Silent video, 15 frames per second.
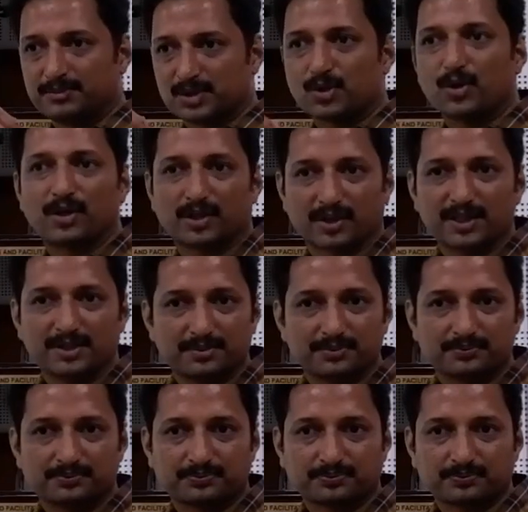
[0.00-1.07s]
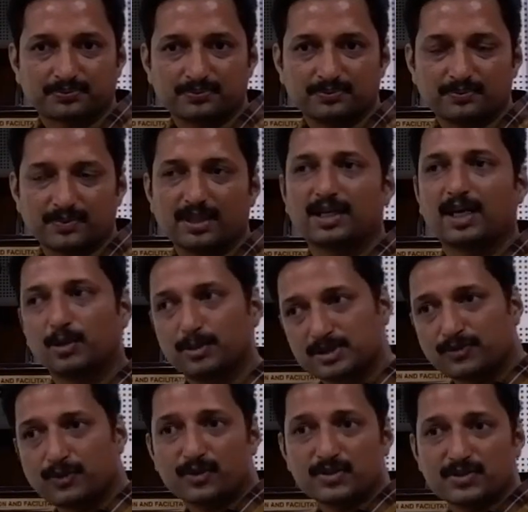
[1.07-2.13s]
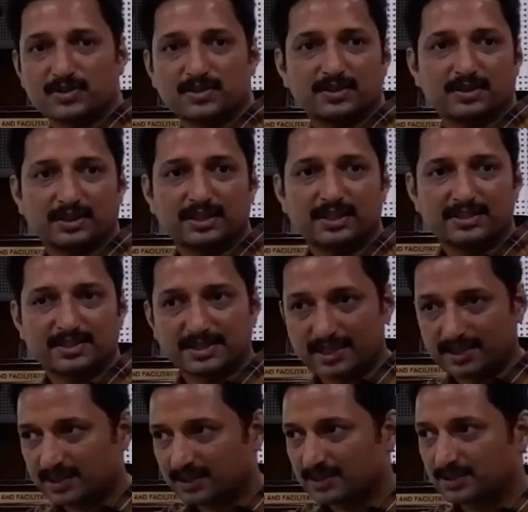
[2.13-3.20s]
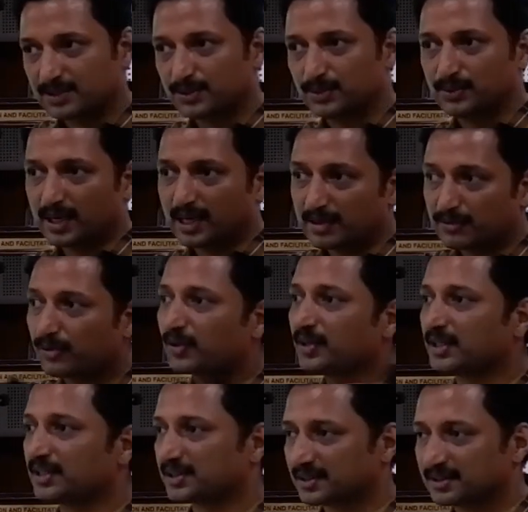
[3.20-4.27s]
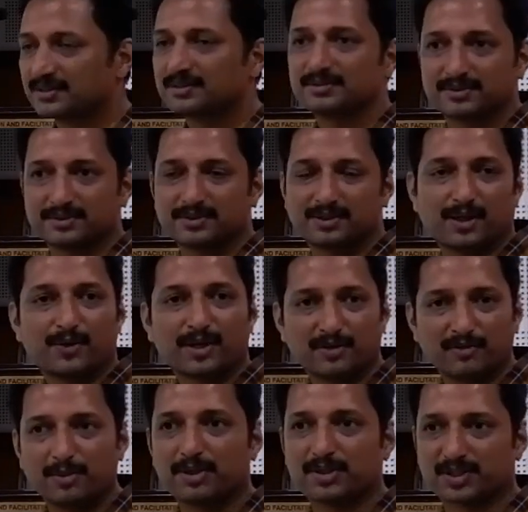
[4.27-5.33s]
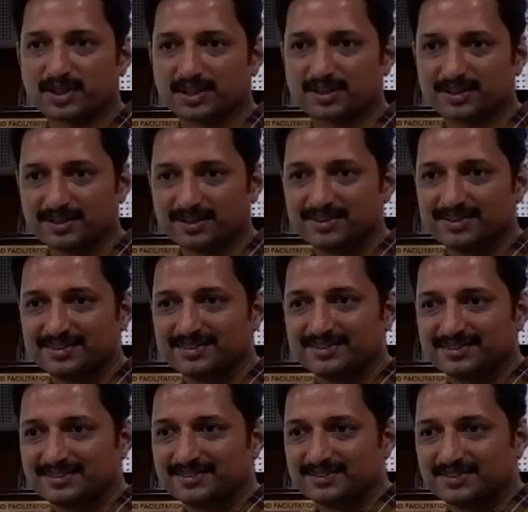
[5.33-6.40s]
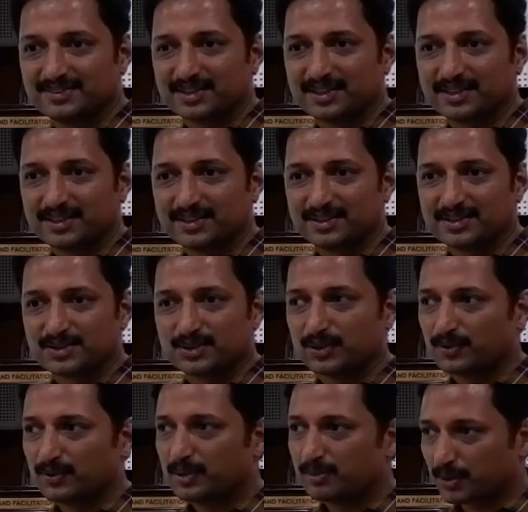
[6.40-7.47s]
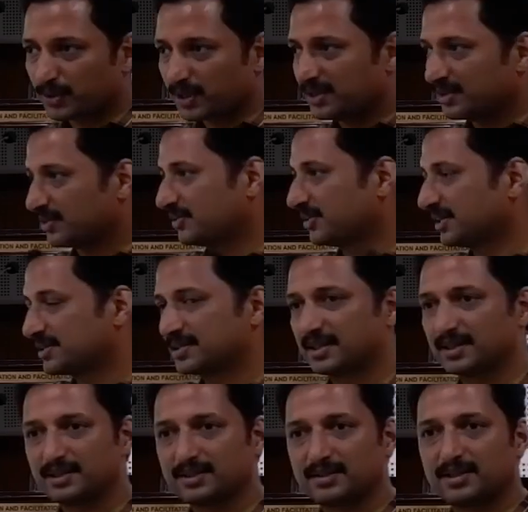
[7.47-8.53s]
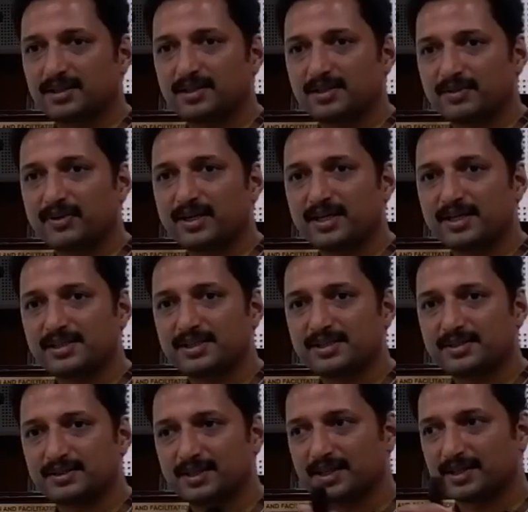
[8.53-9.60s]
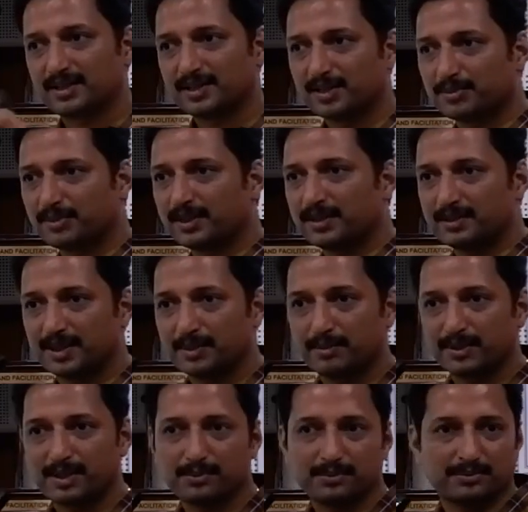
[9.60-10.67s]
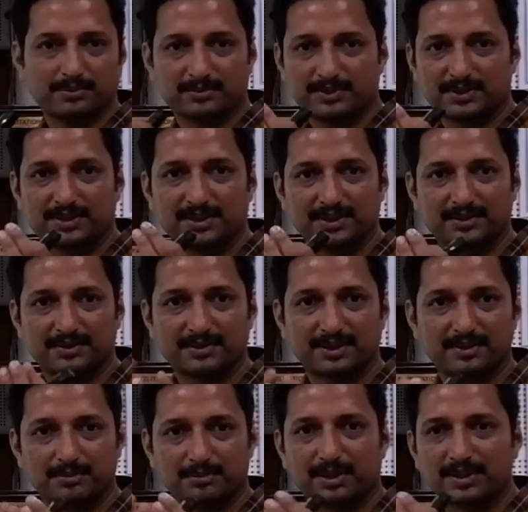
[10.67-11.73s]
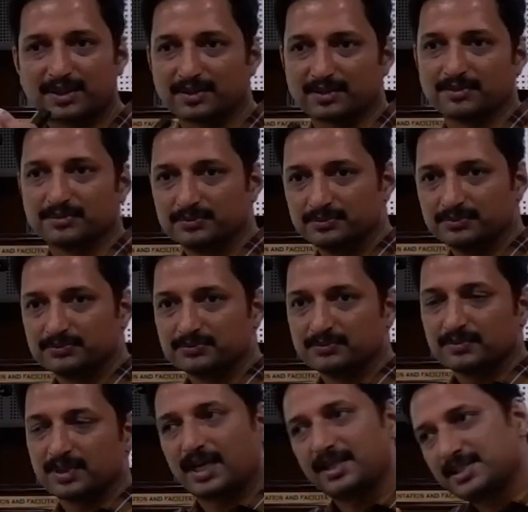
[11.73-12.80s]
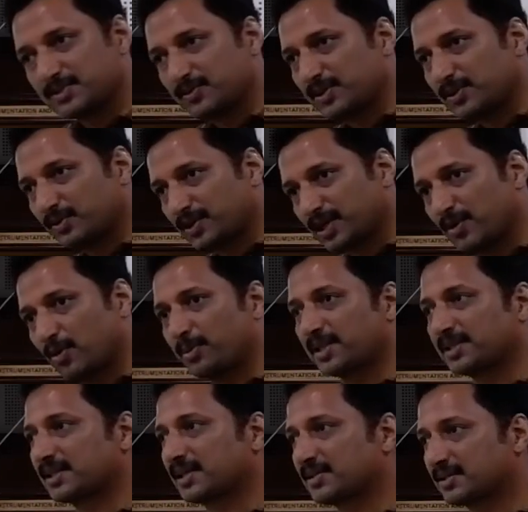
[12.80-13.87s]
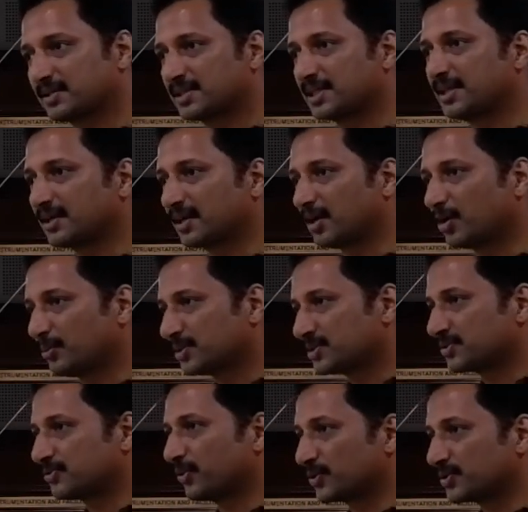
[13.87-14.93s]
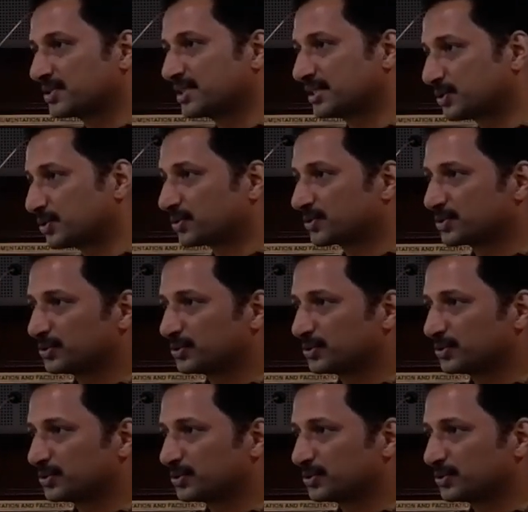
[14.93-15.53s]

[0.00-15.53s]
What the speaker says: stronger, right? How much force is taken to unfold it? How can we measure it? Okay, so one protein is there. If I heat it, they curl up and they become a bundle. I just want to reopen it and see how much force it took